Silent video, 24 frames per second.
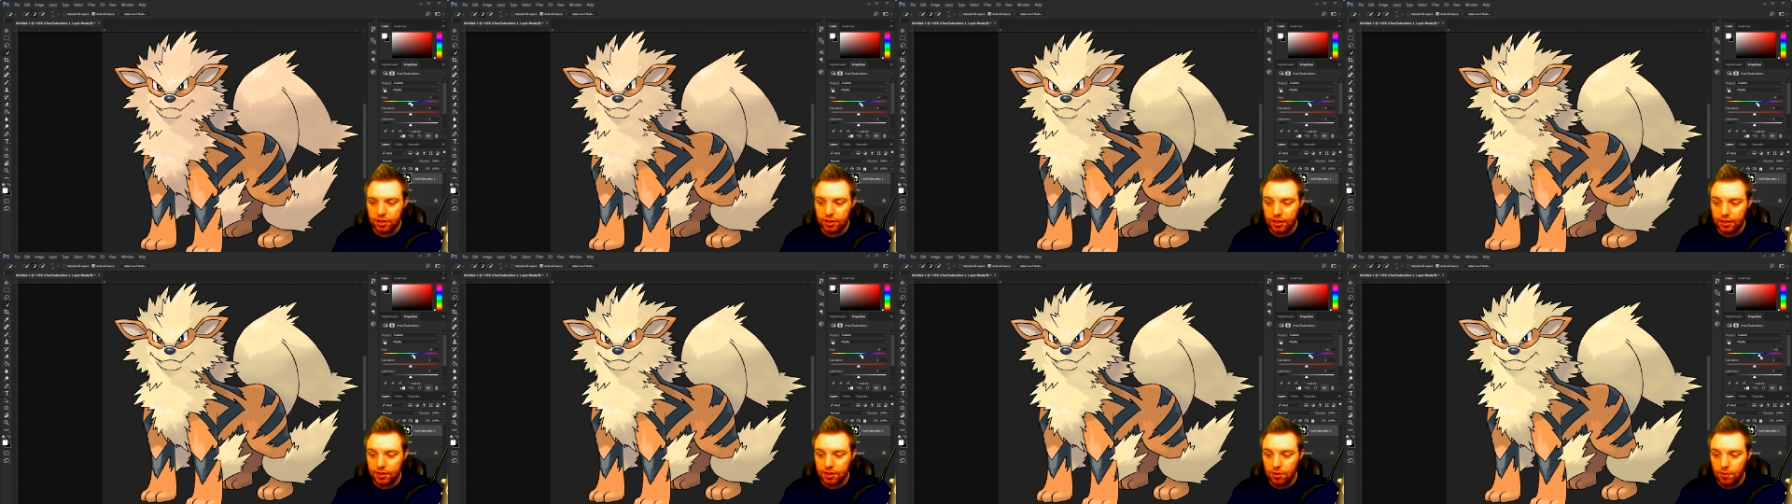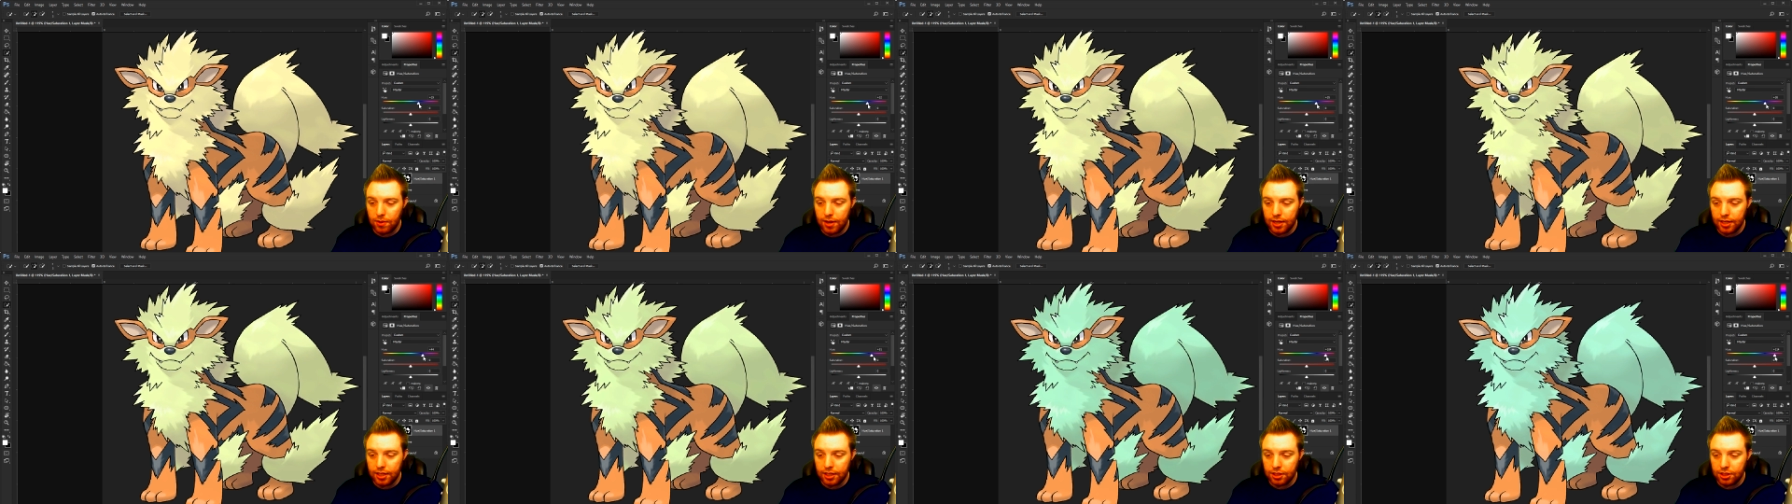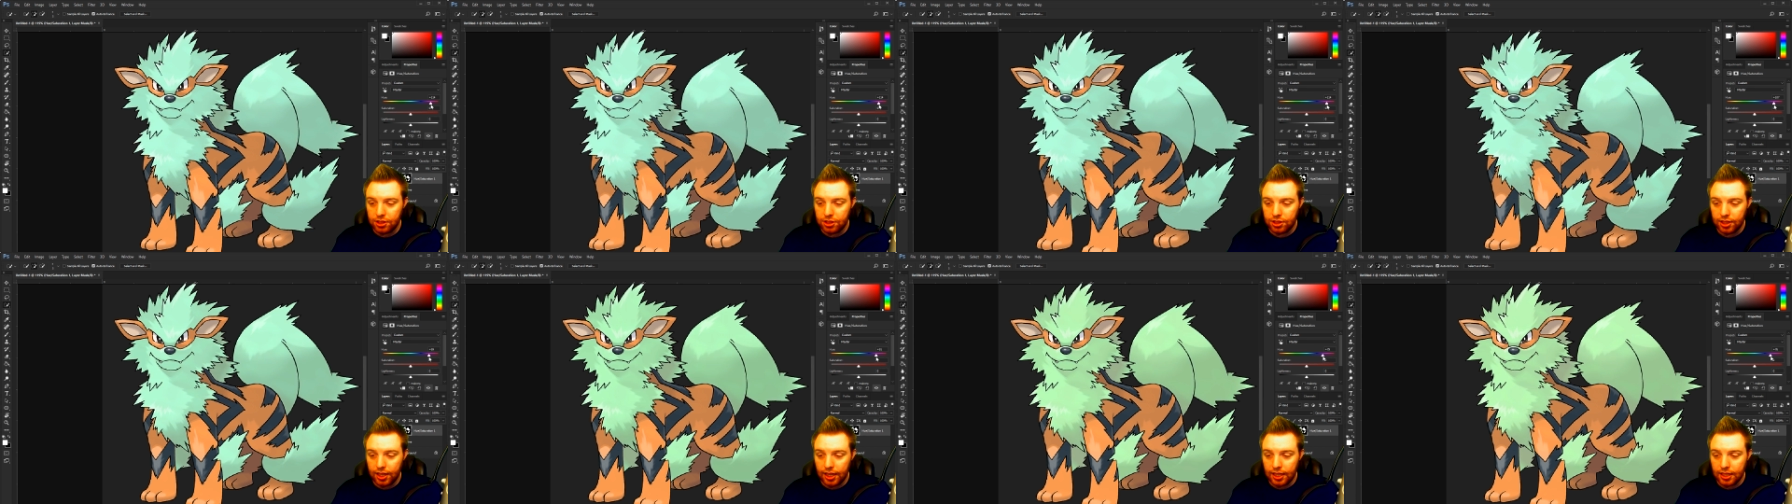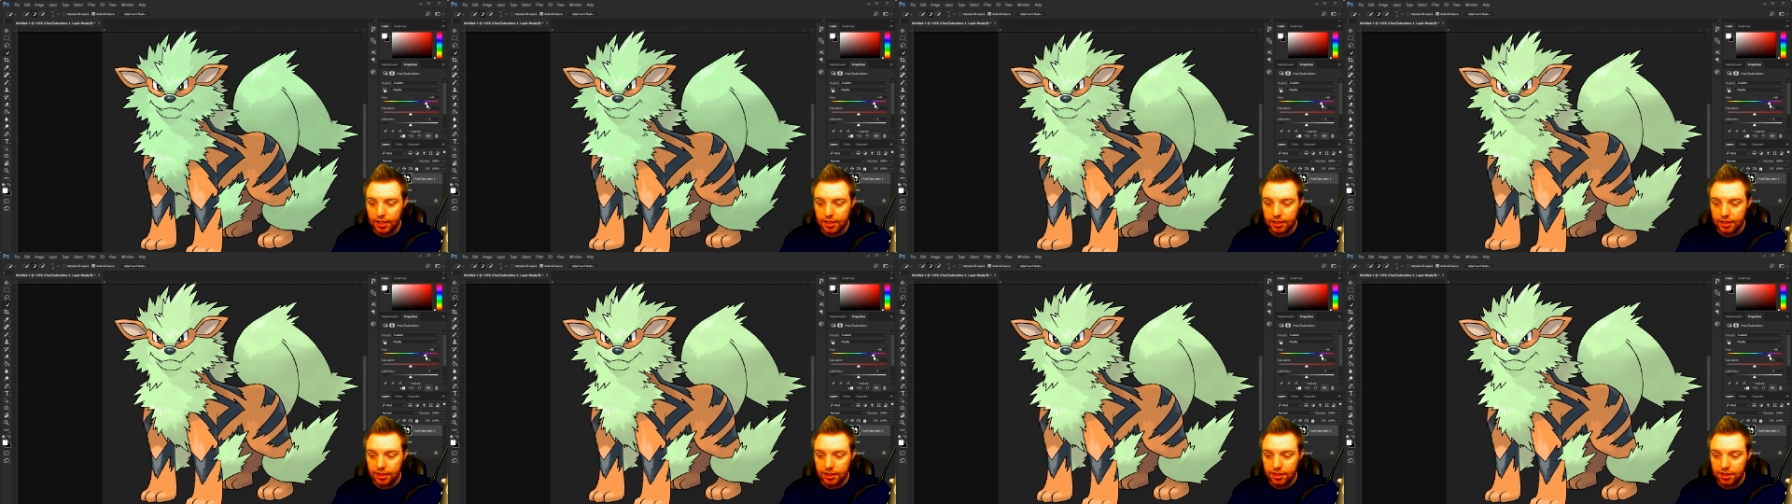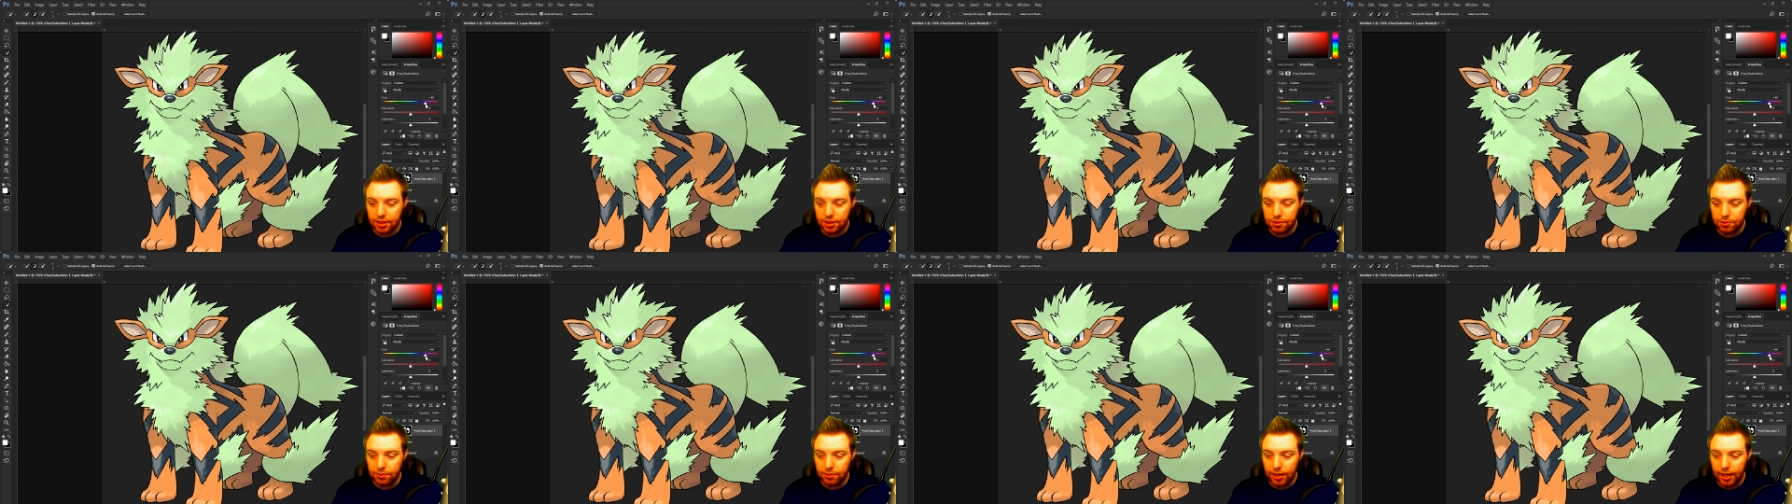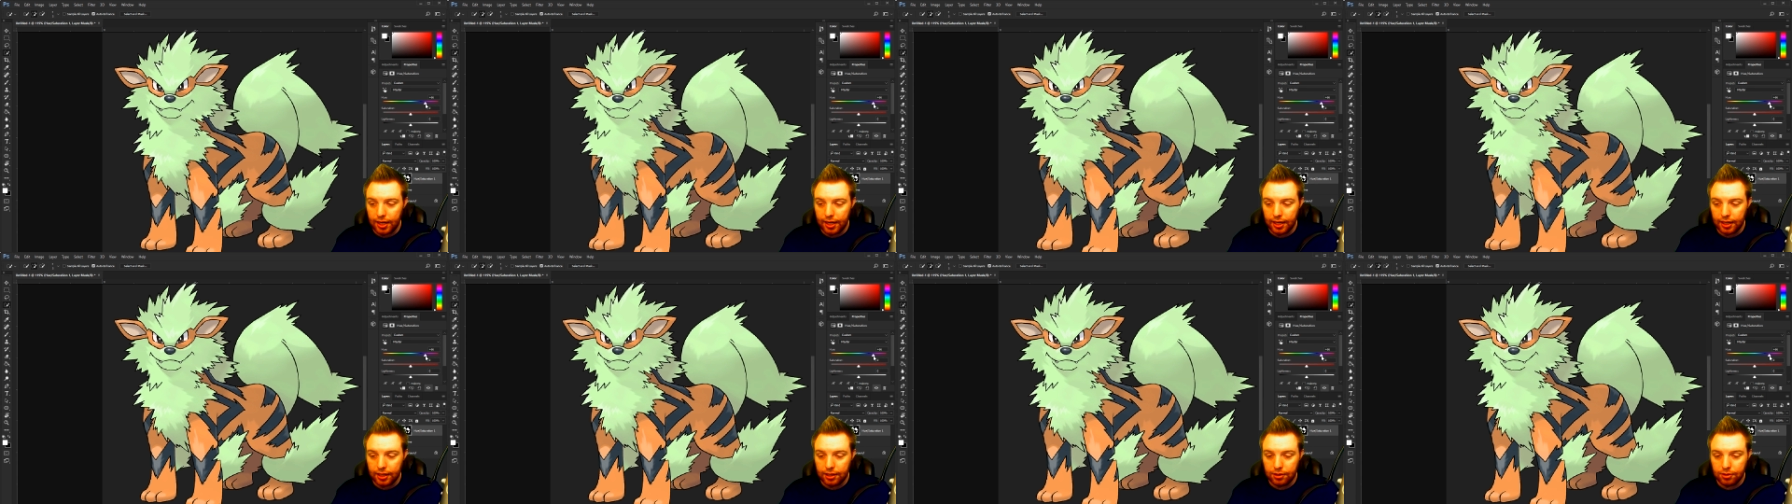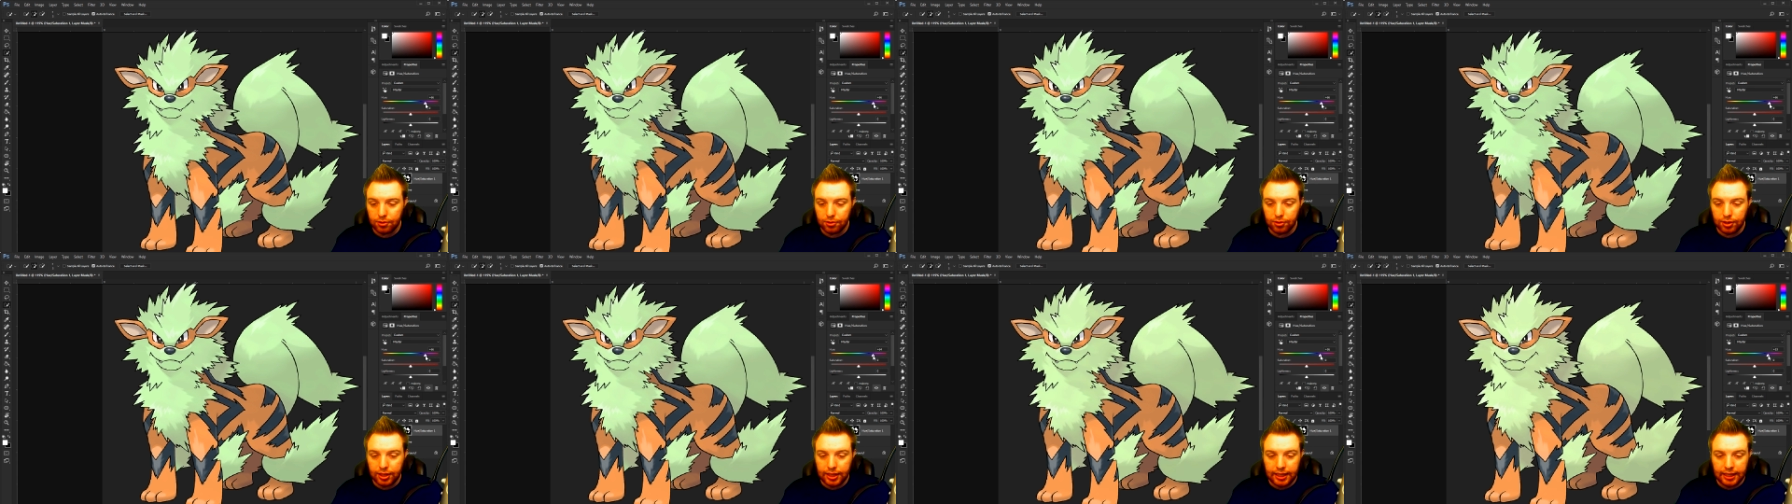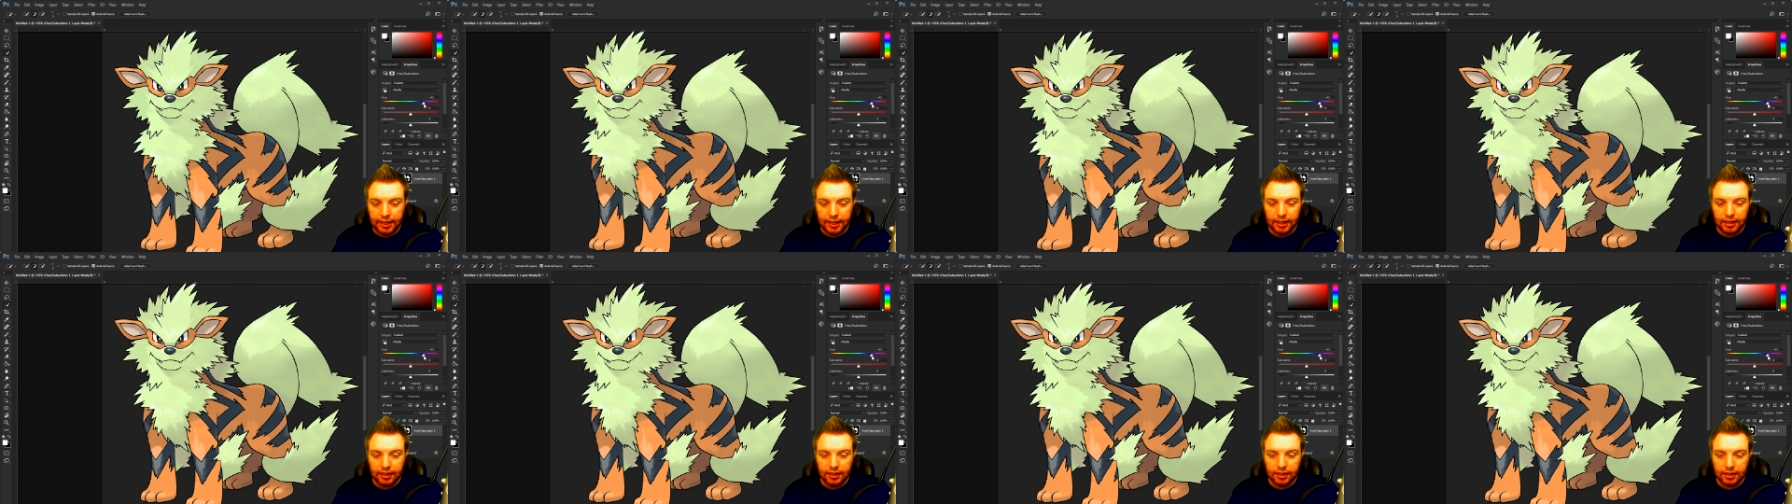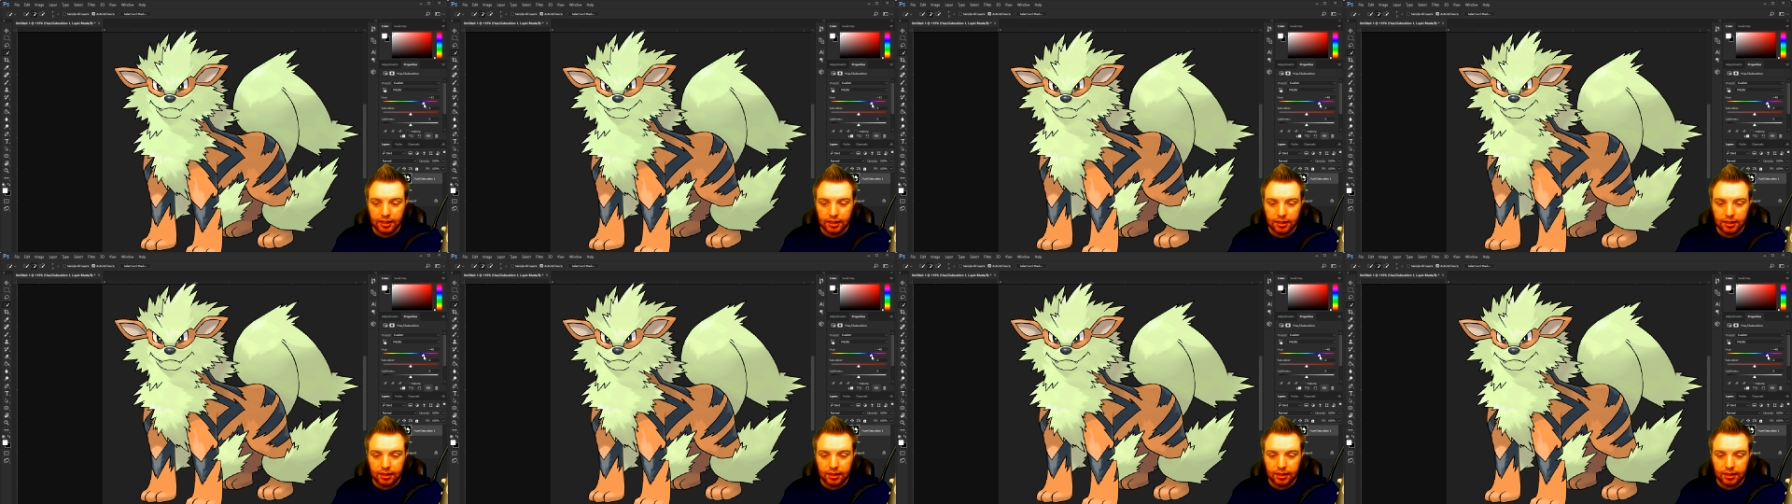Let's go ahead and change this to a green.